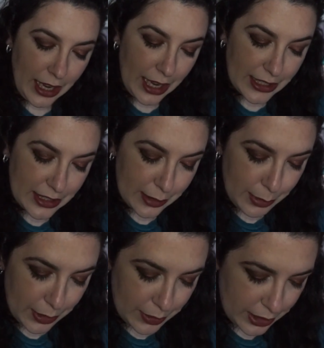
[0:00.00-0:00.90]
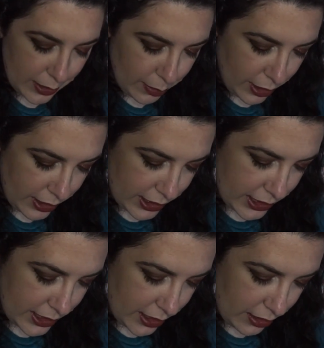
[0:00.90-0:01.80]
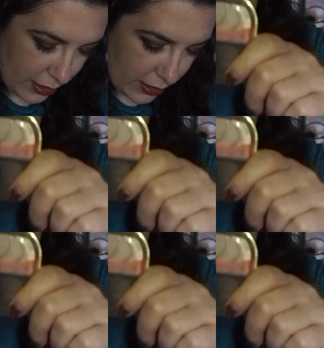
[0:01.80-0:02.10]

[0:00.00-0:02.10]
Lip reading: I did make really good progress though.